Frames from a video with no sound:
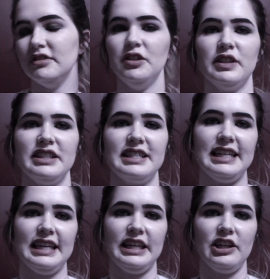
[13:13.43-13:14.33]
you can
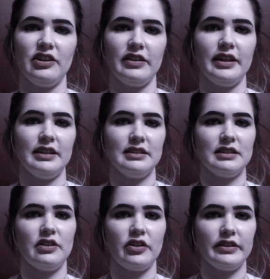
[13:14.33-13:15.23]
see and hear
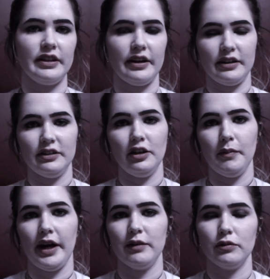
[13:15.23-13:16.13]
things that aren't there. Your
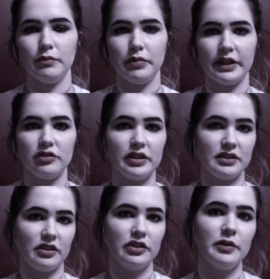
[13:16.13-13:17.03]
mind will play
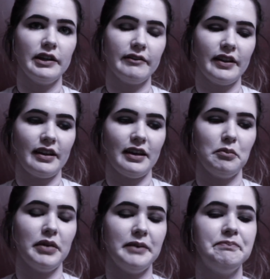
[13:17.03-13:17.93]
tricks on you and
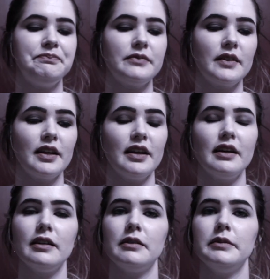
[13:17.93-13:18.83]
everything, but
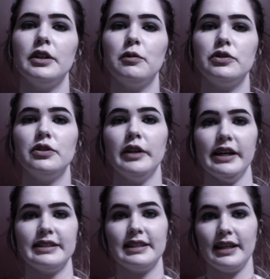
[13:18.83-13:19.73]
let me know what you
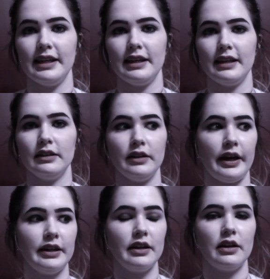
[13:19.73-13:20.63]
guys think and
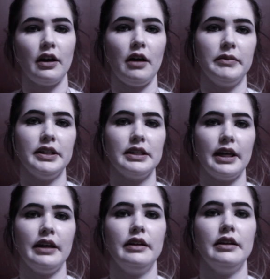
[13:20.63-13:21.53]
like, comment,
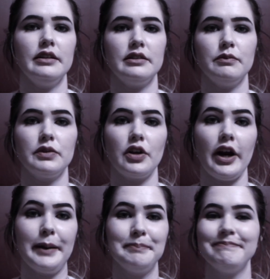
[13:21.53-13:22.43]
and
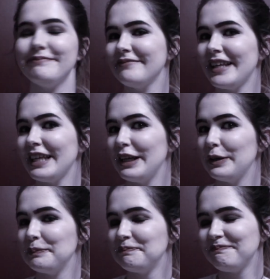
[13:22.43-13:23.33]
subscribe. Thank
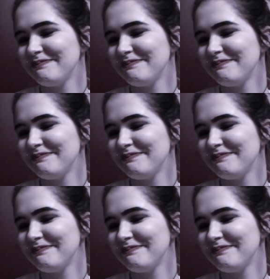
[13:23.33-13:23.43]
you.